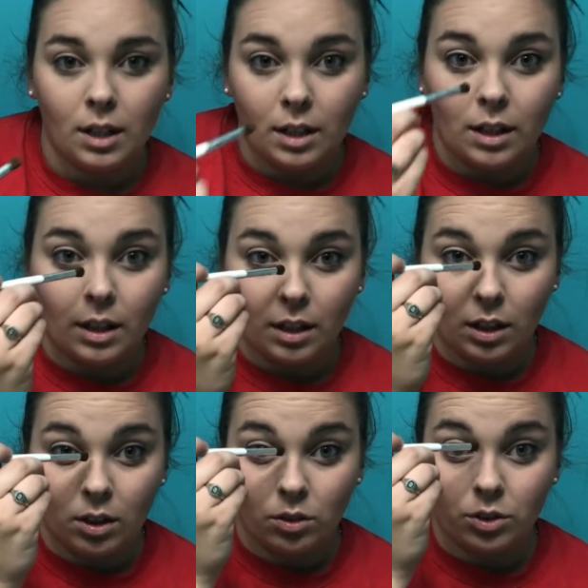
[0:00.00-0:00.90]
and
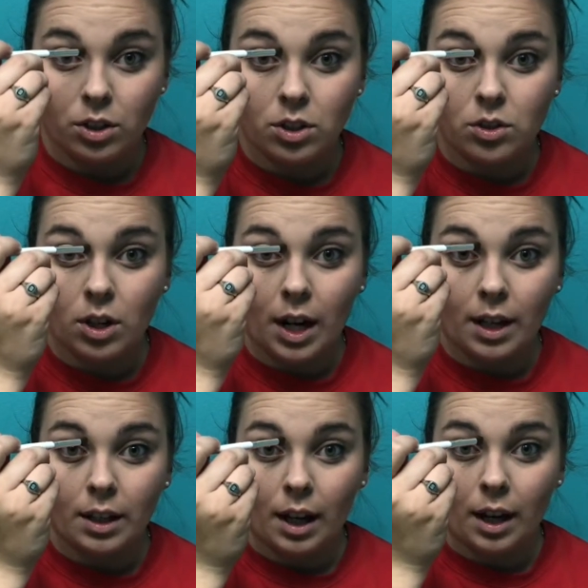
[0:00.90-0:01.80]
then you'll just
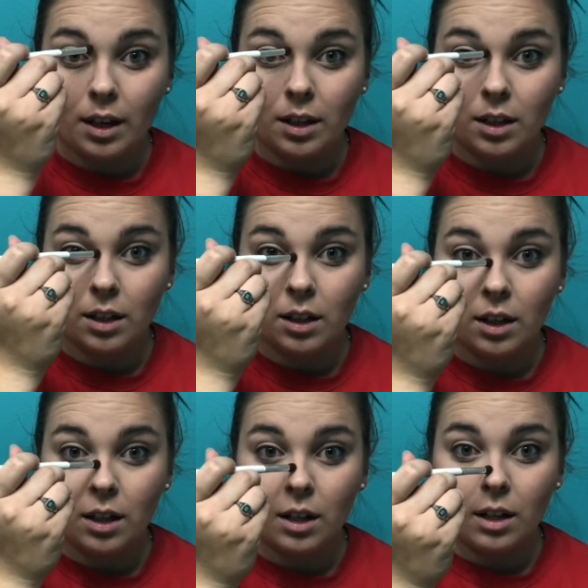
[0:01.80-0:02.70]
drag that
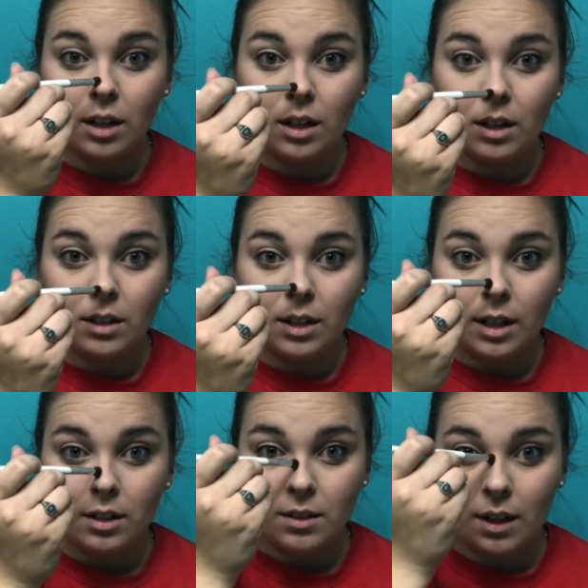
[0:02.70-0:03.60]

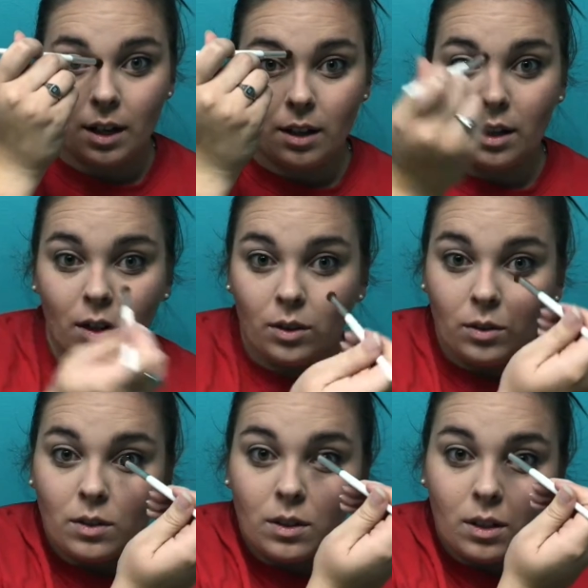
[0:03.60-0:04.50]
down the side of the
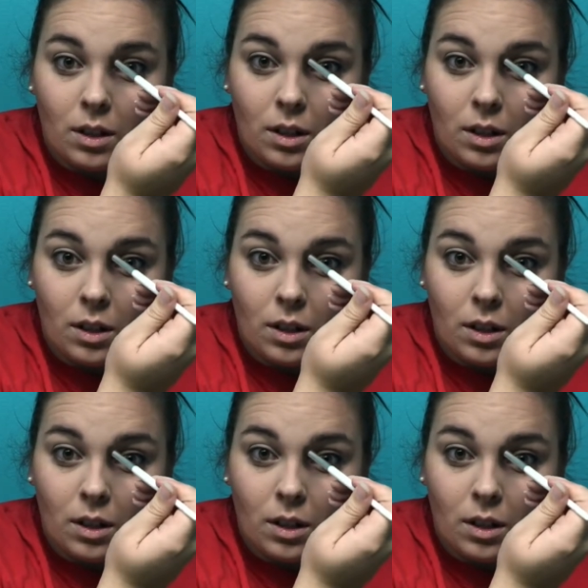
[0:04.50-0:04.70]
nose.